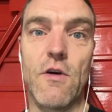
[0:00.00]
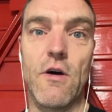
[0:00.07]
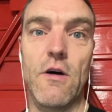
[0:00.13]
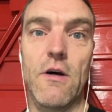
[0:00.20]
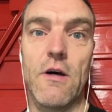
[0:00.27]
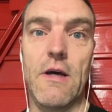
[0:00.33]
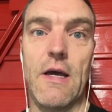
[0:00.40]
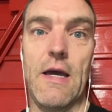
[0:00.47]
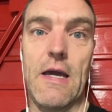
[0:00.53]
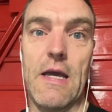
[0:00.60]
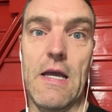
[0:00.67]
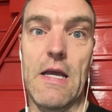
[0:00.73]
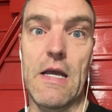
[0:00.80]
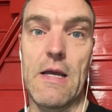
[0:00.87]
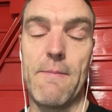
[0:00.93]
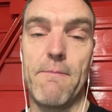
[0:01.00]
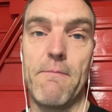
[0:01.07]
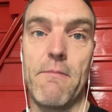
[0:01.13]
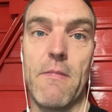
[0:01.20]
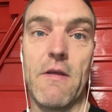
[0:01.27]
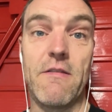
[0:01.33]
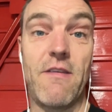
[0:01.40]
got a
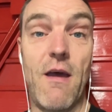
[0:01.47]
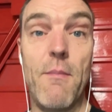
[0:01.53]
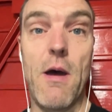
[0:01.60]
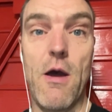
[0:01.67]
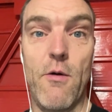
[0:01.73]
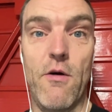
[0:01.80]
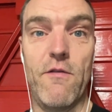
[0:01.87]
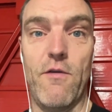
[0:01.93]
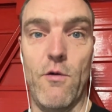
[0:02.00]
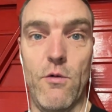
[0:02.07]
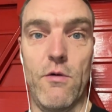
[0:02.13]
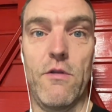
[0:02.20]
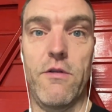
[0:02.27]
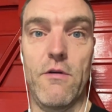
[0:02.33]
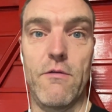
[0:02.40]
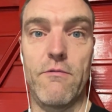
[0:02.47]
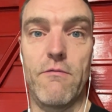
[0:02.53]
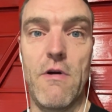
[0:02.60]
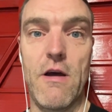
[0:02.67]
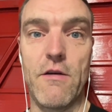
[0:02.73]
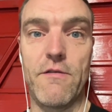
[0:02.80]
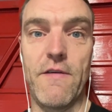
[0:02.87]
demo of all of the
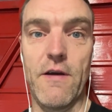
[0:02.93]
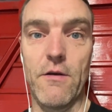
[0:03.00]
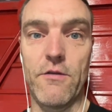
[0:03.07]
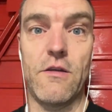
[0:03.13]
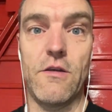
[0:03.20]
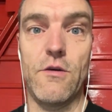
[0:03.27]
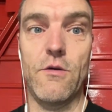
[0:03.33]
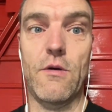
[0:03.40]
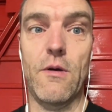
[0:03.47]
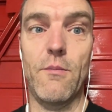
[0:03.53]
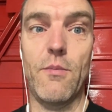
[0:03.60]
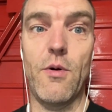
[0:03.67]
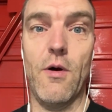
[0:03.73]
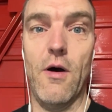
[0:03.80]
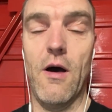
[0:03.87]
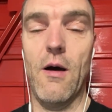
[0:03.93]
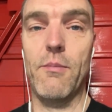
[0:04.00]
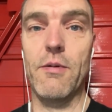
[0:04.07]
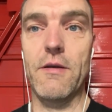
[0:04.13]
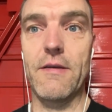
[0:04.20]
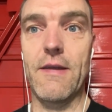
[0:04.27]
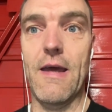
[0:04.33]
road feels. You can put up
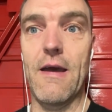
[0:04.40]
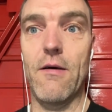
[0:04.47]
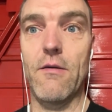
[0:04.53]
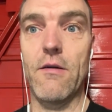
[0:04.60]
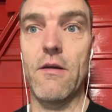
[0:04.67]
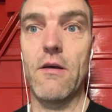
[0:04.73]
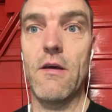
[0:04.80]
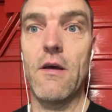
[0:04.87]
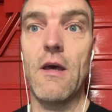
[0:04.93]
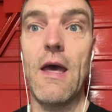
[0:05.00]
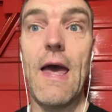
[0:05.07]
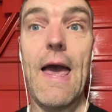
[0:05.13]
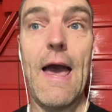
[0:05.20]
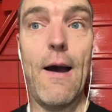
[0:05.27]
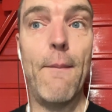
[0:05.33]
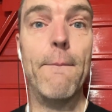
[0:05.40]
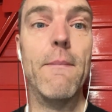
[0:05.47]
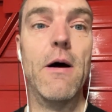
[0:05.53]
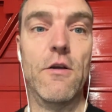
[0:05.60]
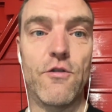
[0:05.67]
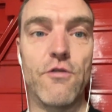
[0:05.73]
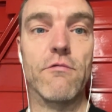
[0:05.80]
and down how
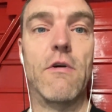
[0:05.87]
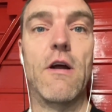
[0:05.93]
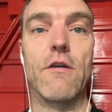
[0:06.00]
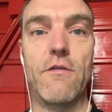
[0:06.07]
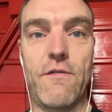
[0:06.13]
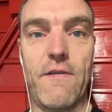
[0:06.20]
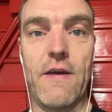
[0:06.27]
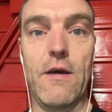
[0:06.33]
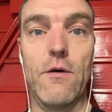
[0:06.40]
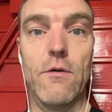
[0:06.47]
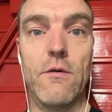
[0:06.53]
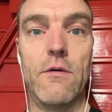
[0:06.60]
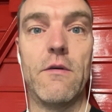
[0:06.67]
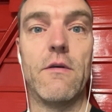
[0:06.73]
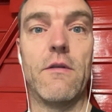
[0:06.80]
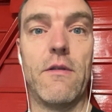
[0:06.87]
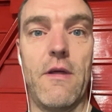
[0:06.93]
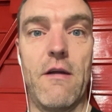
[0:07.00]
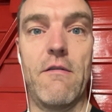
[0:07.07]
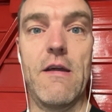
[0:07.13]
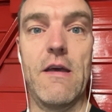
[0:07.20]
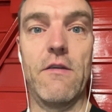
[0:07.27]
much road feel
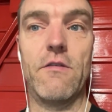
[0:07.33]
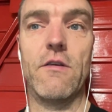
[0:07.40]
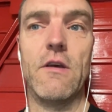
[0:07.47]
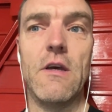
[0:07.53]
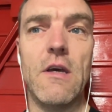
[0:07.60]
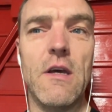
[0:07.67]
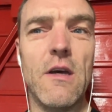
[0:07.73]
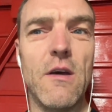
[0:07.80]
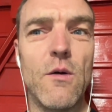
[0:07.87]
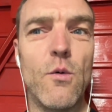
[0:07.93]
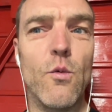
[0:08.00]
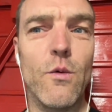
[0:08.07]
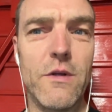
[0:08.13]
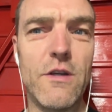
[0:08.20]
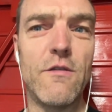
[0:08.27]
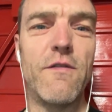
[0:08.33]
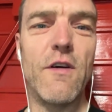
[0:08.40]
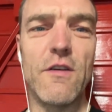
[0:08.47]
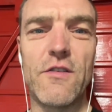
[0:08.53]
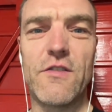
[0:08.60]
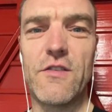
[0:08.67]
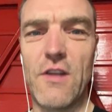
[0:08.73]
there is. When you
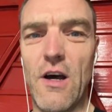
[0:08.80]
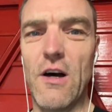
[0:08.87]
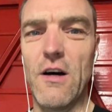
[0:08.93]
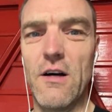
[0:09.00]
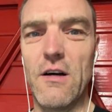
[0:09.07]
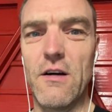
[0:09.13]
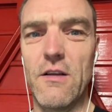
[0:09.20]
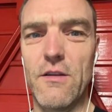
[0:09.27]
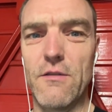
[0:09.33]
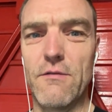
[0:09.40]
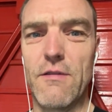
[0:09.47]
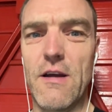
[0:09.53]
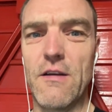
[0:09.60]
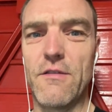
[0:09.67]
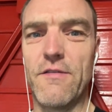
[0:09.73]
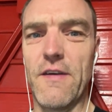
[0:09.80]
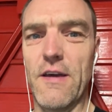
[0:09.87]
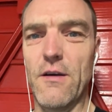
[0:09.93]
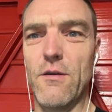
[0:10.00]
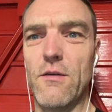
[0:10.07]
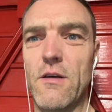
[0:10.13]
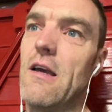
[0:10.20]
first start on the road
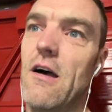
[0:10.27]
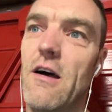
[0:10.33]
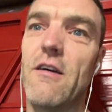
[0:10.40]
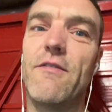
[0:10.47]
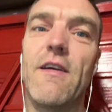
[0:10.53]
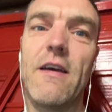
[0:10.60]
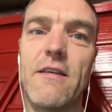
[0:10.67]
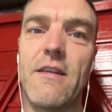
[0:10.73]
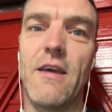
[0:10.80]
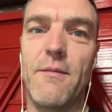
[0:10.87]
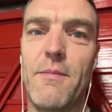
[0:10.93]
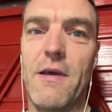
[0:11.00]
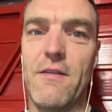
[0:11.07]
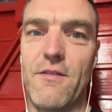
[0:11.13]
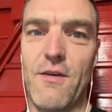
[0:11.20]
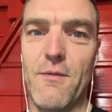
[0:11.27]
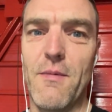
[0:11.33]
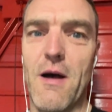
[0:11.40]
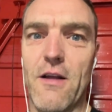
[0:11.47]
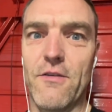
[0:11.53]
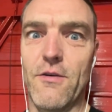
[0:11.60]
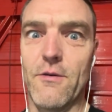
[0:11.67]
feel, I found it a bit too
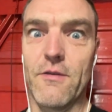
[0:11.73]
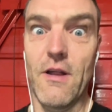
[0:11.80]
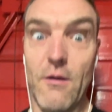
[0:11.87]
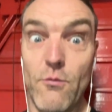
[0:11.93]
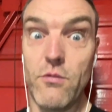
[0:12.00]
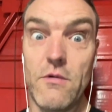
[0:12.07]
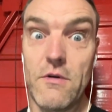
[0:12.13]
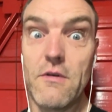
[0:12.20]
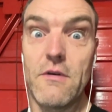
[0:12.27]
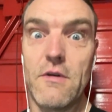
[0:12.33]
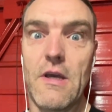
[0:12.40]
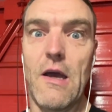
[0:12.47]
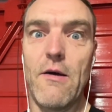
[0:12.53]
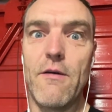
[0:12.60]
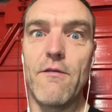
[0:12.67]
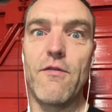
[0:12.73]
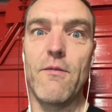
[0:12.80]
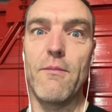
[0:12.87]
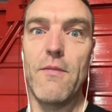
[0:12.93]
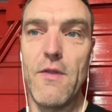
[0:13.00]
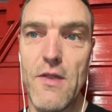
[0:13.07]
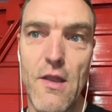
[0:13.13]
much. It was like going
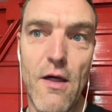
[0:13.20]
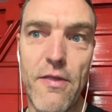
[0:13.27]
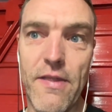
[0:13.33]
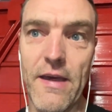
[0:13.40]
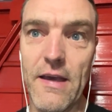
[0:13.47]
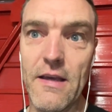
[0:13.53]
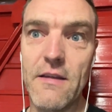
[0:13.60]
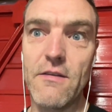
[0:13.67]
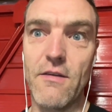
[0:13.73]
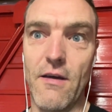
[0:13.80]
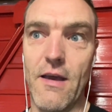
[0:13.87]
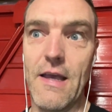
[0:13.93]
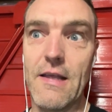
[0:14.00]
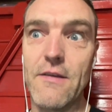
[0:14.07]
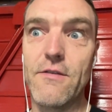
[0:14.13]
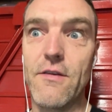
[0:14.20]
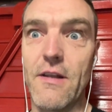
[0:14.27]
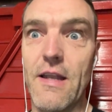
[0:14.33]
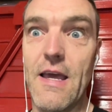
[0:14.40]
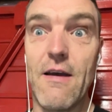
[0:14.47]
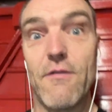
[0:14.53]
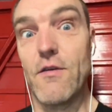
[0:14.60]
from nothing to
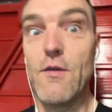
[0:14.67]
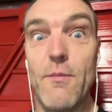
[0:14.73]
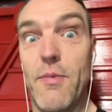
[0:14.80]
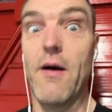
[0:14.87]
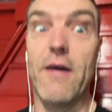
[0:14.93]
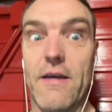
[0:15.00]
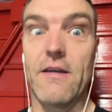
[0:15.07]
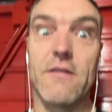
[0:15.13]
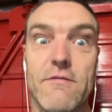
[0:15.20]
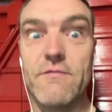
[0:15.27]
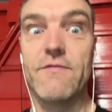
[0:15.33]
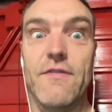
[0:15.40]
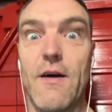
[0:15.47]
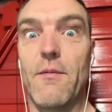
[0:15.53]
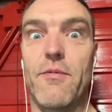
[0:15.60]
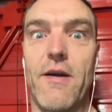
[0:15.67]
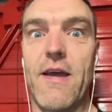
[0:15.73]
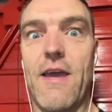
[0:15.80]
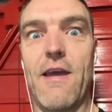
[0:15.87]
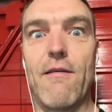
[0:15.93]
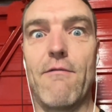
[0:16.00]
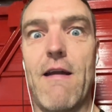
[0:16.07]
instantly having the bike
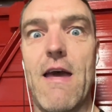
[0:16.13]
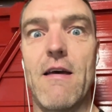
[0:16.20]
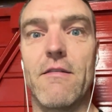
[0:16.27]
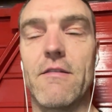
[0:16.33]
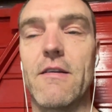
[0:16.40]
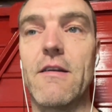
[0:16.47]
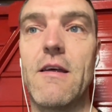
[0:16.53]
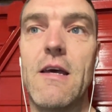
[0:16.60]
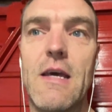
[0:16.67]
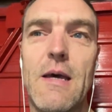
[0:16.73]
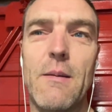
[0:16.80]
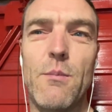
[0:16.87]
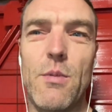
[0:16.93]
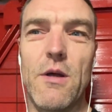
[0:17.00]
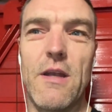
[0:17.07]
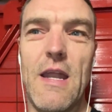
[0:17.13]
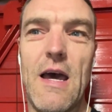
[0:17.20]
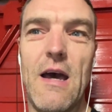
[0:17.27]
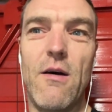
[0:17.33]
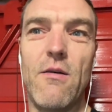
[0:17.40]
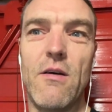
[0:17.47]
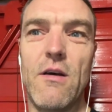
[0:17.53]
vibrating around and but
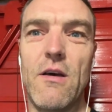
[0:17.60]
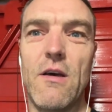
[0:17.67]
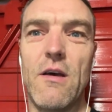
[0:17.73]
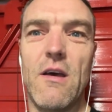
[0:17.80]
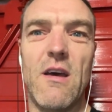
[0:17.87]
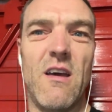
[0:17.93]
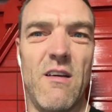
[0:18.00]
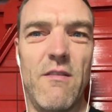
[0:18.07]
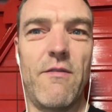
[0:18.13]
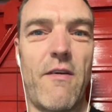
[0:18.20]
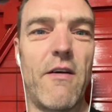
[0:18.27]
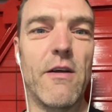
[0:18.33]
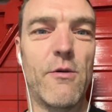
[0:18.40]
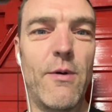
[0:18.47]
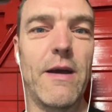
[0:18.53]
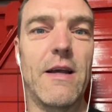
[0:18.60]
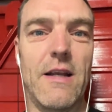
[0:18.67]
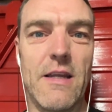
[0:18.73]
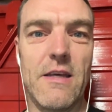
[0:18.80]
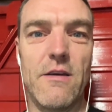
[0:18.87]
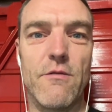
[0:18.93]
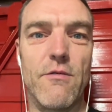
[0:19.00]
now very
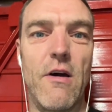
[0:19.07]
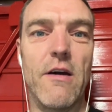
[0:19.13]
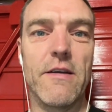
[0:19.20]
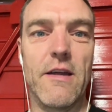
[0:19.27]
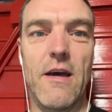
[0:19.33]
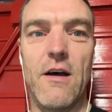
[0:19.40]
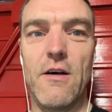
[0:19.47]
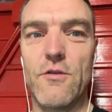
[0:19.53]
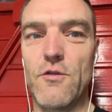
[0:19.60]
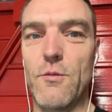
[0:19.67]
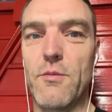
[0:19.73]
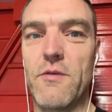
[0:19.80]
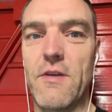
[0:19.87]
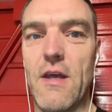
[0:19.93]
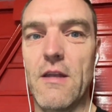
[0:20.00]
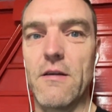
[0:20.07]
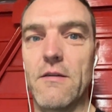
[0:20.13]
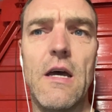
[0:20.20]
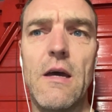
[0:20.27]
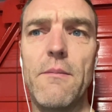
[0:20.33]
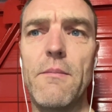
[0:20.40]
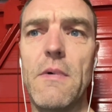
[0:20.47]
quickly you ride at 100%.
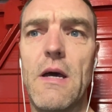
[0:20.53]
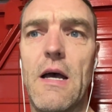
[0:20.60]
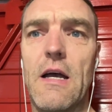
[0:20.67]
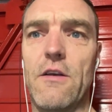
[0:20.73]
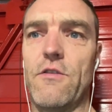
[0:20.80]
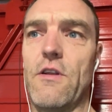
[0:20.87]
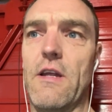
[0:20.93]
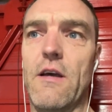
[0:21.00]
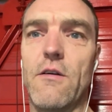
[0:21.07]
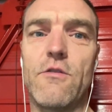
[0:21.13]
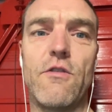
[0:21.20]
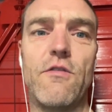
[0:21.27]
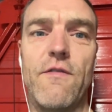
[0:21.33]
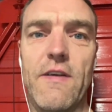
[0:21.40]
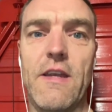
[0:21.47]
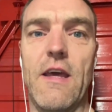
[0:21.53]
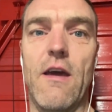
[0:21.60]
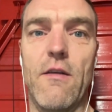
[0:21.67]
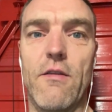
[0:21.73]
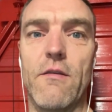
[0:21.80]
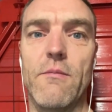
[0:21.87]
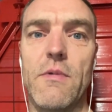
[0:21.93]
Um, actually, I'll just video
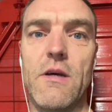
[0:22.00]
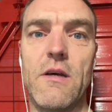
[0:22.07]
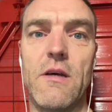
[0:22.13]
them